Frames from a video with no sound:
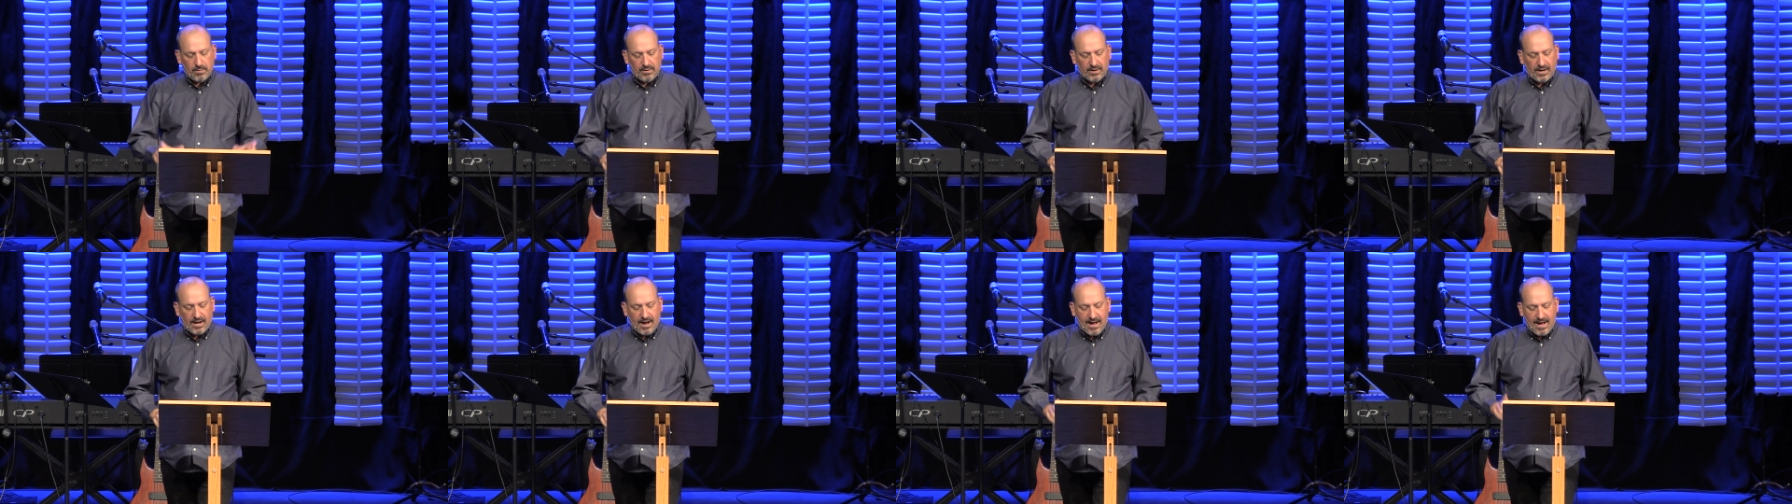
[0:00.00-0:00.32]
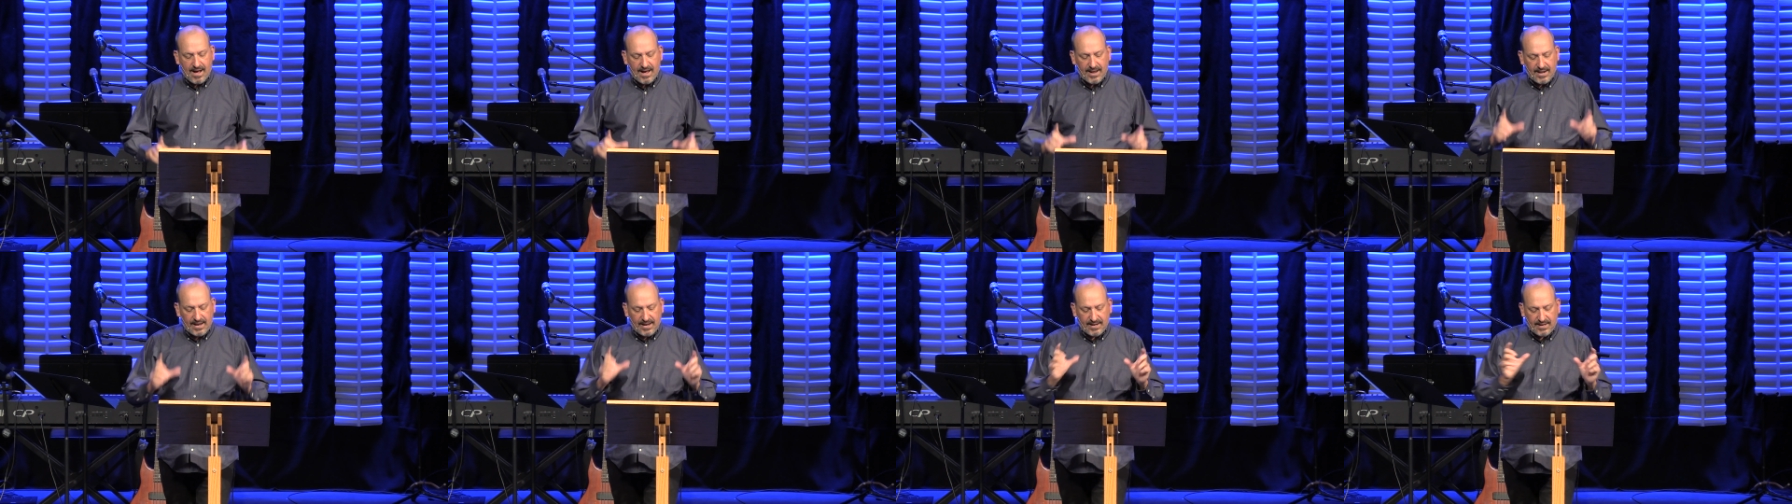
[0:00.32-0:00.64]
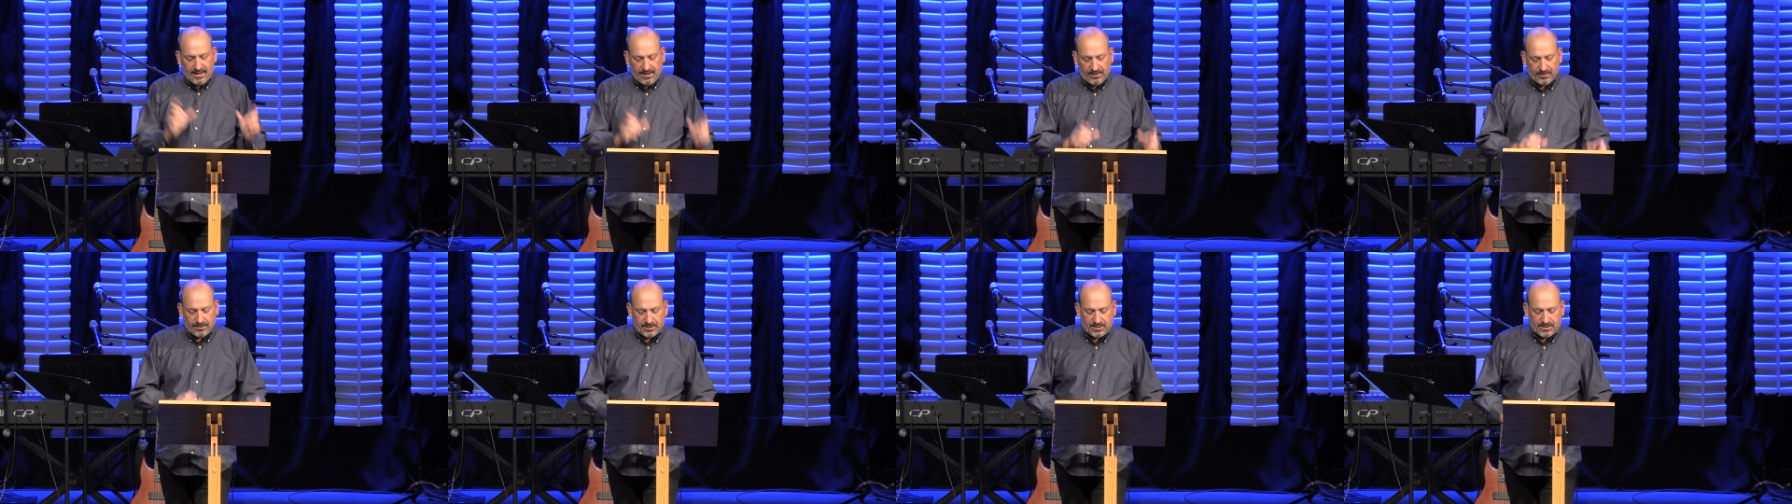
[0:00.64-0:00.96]
of God
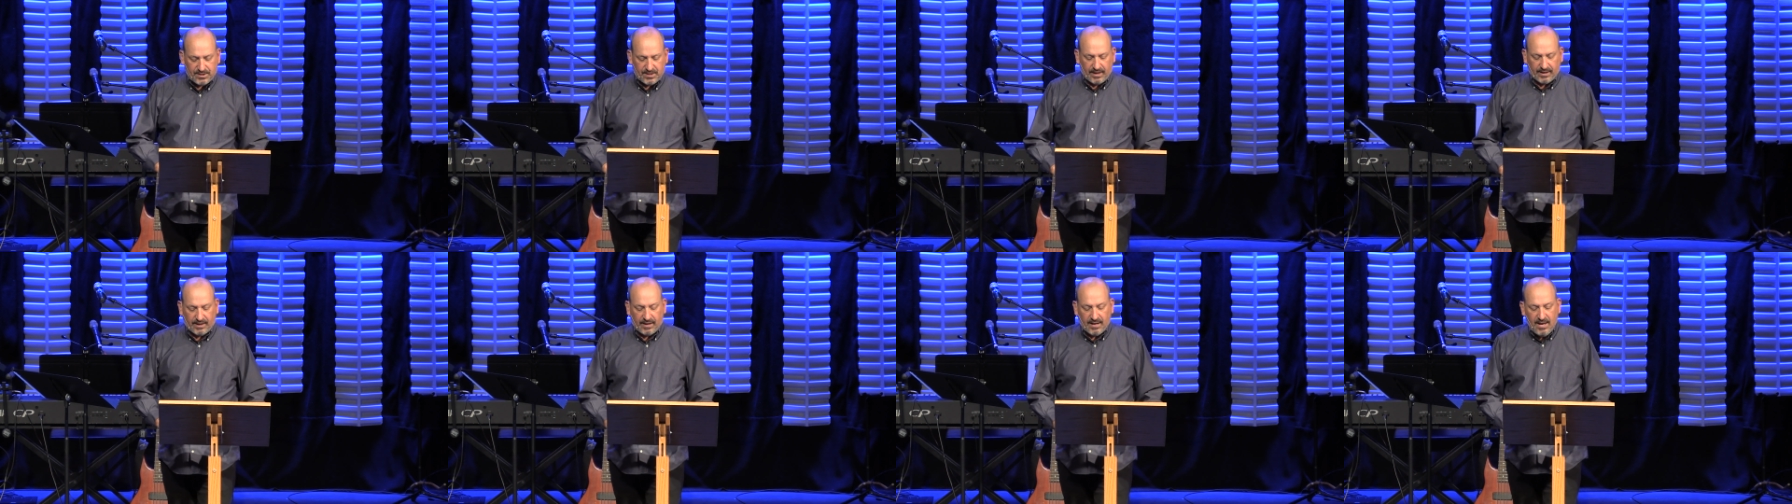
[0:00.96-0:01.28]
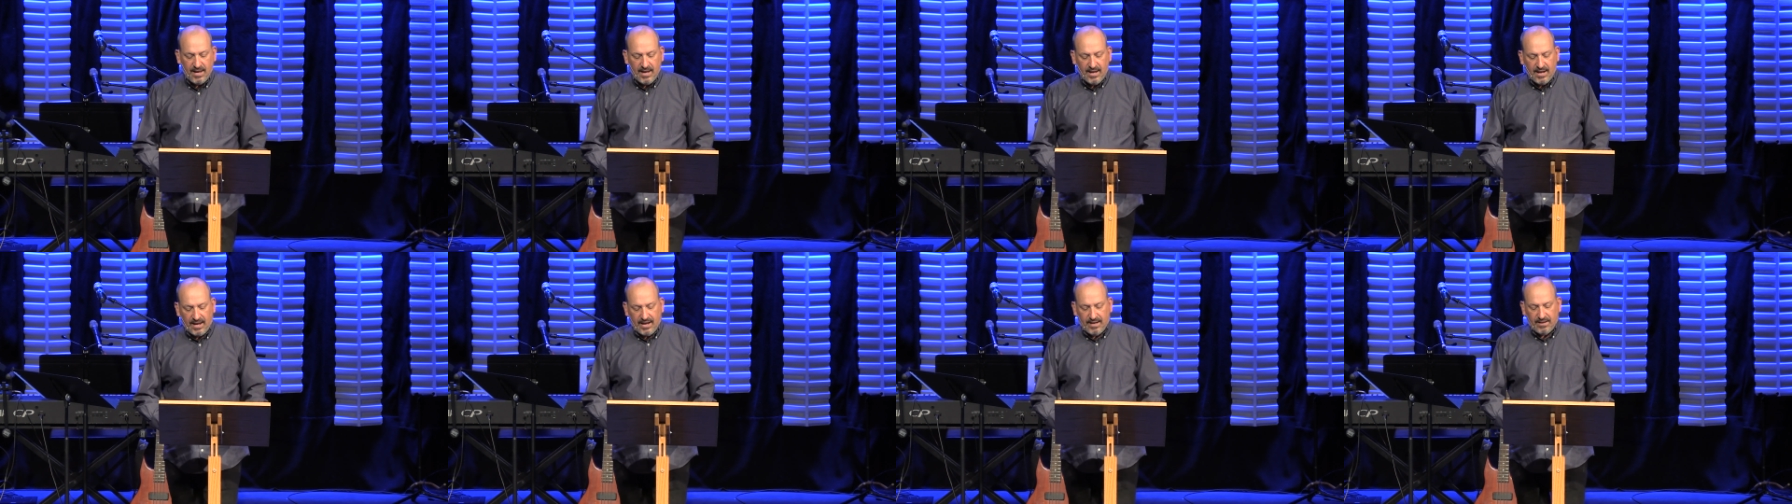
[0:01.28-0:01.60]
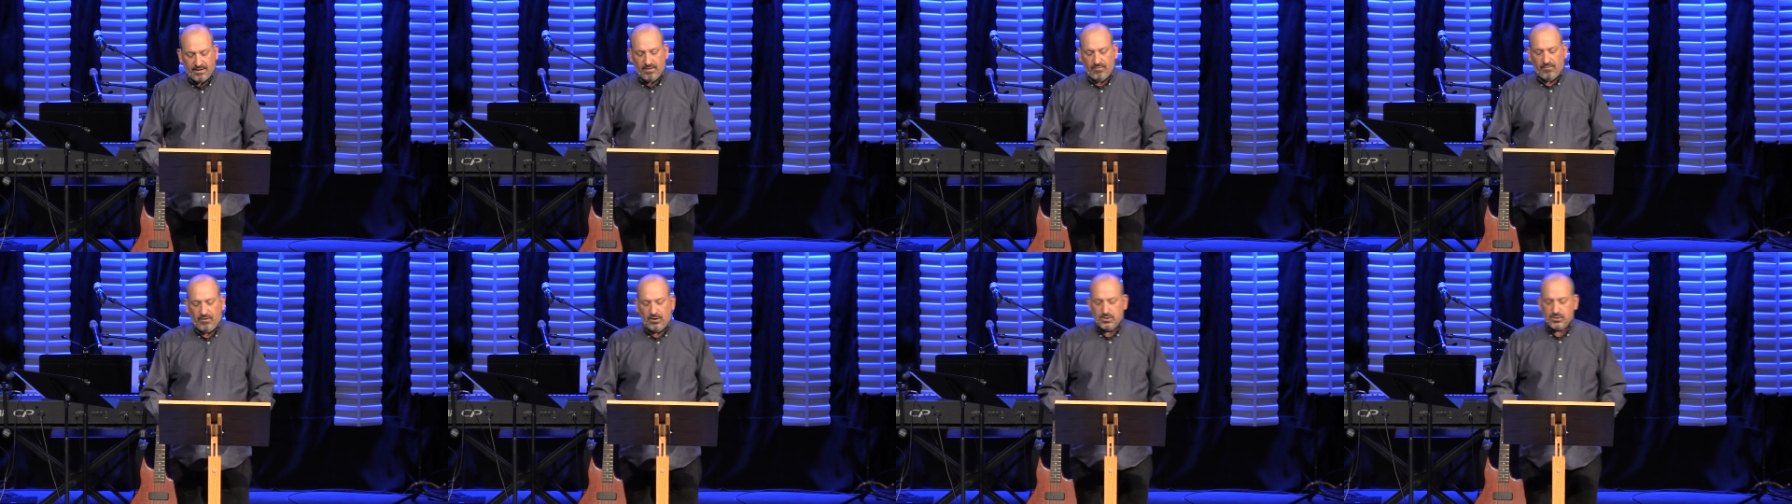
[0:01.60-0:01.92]
and heal the sick.
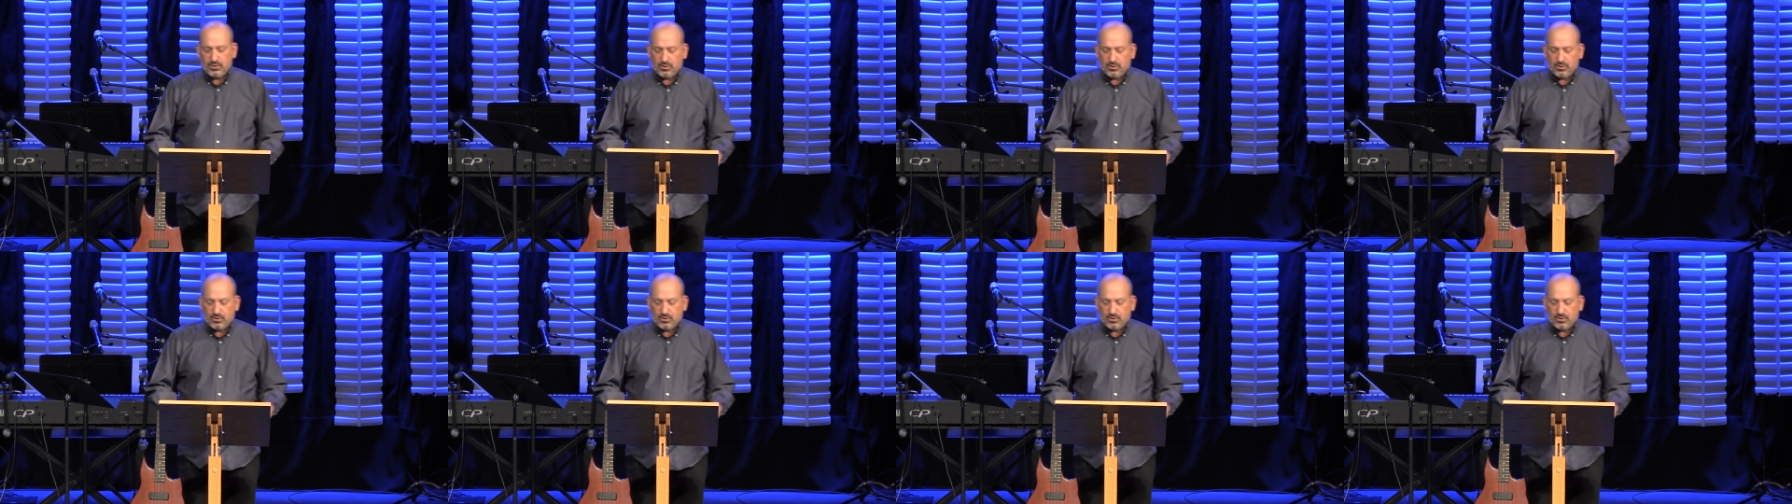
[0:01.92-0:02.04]
And verse